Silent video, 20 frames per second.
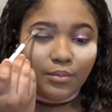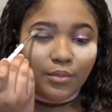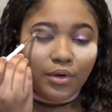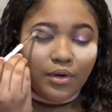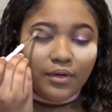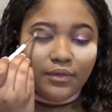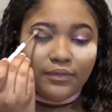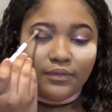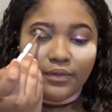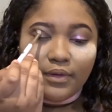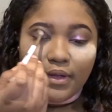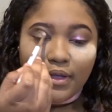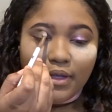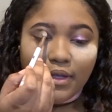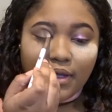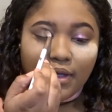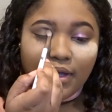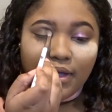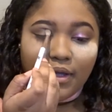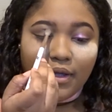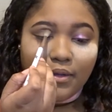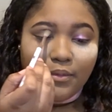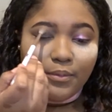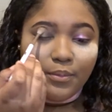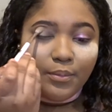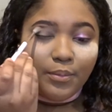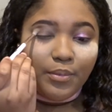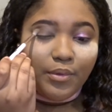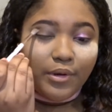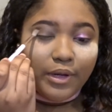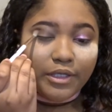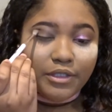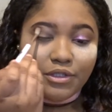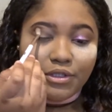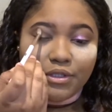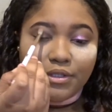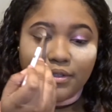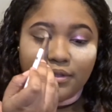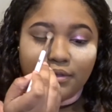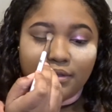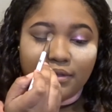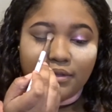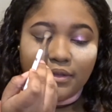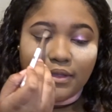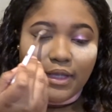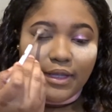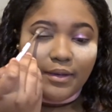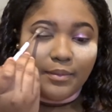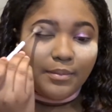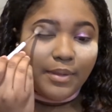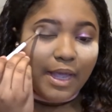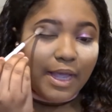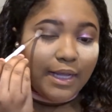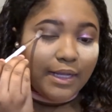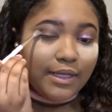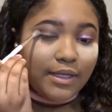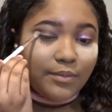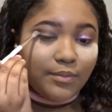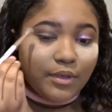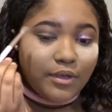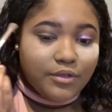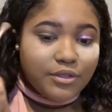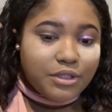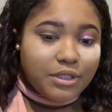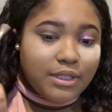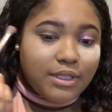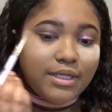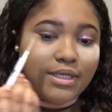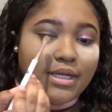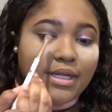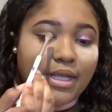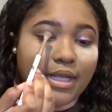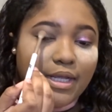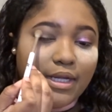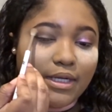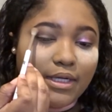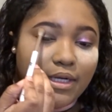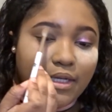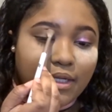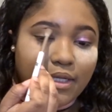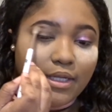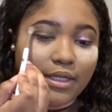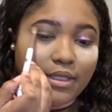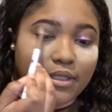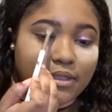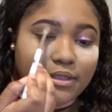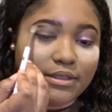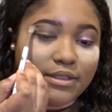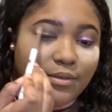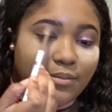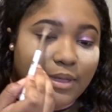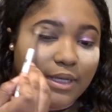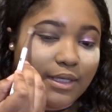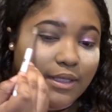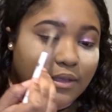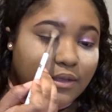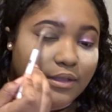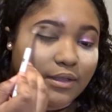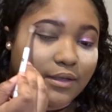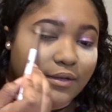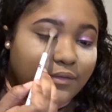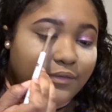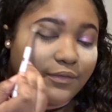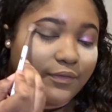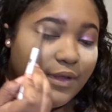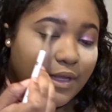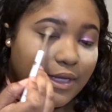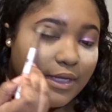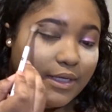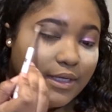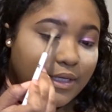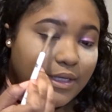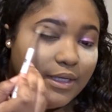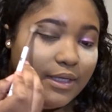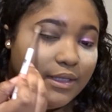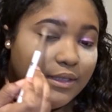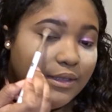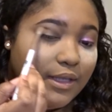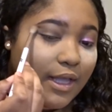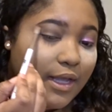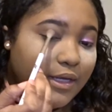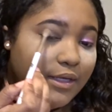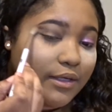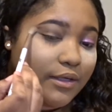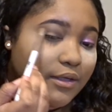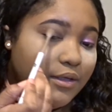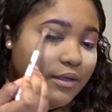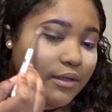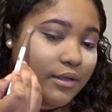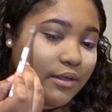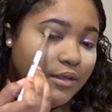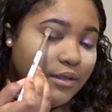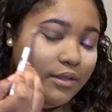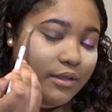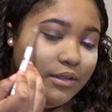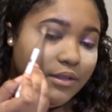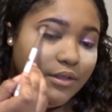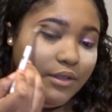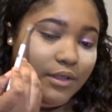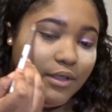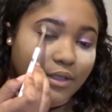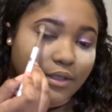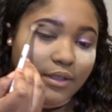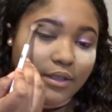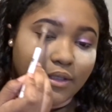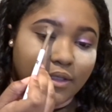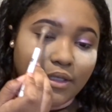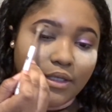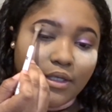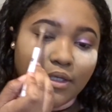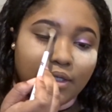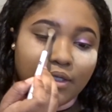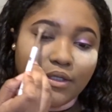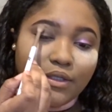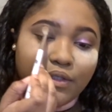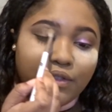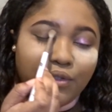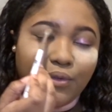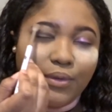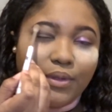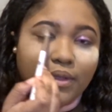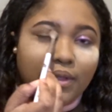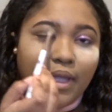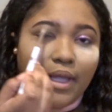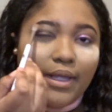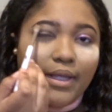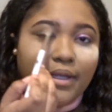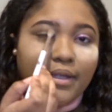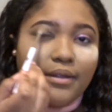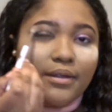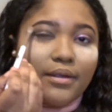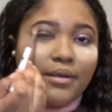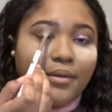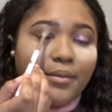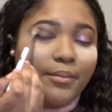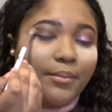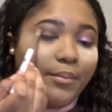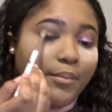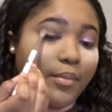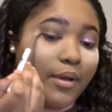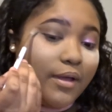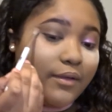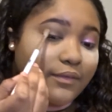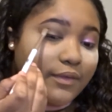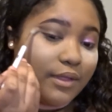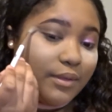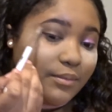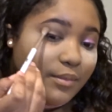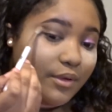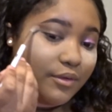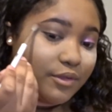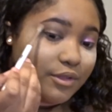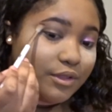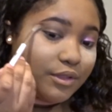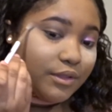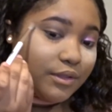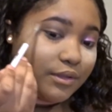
more of pressure, like packing motion, and to make it look faded and lighter, you're gonna do a light buffing motion.